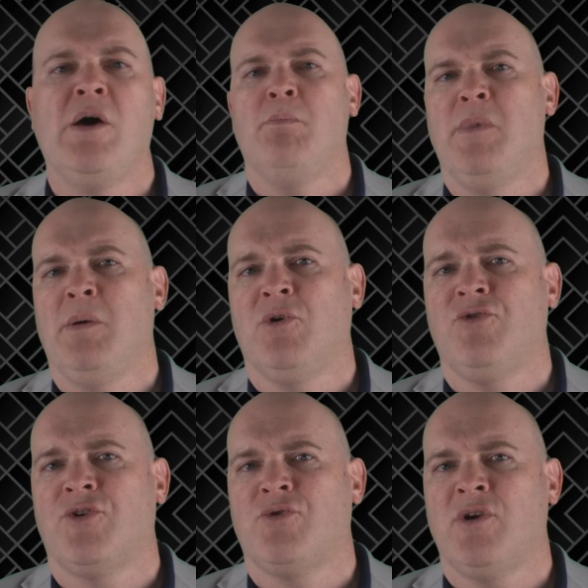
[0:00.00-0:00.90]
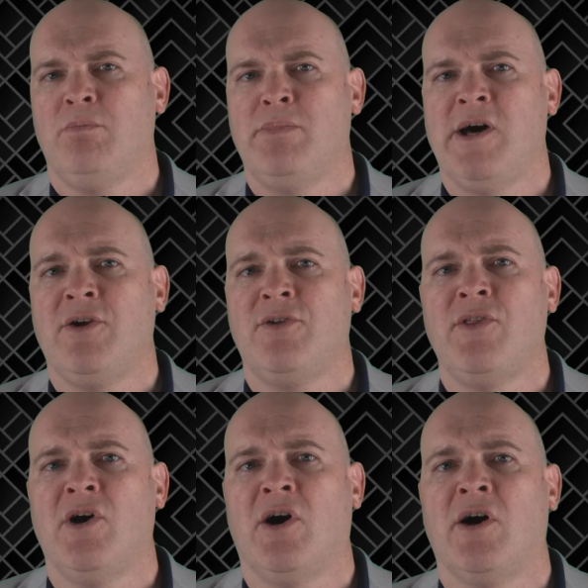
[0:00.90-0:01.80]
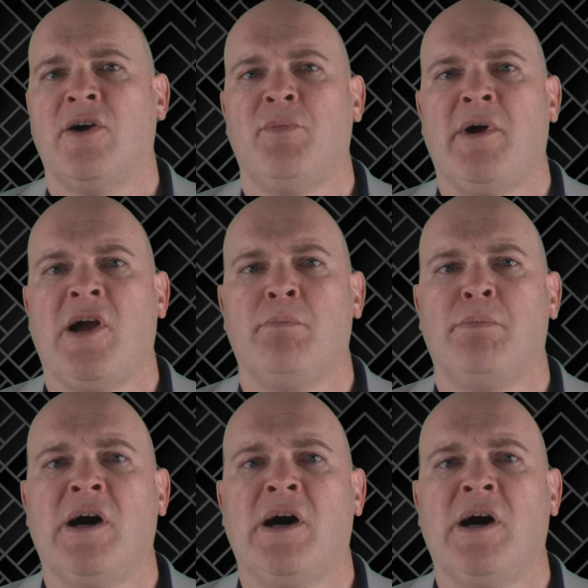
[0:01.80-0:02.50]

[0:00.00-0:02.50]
Members are treated better than they are in the Marriott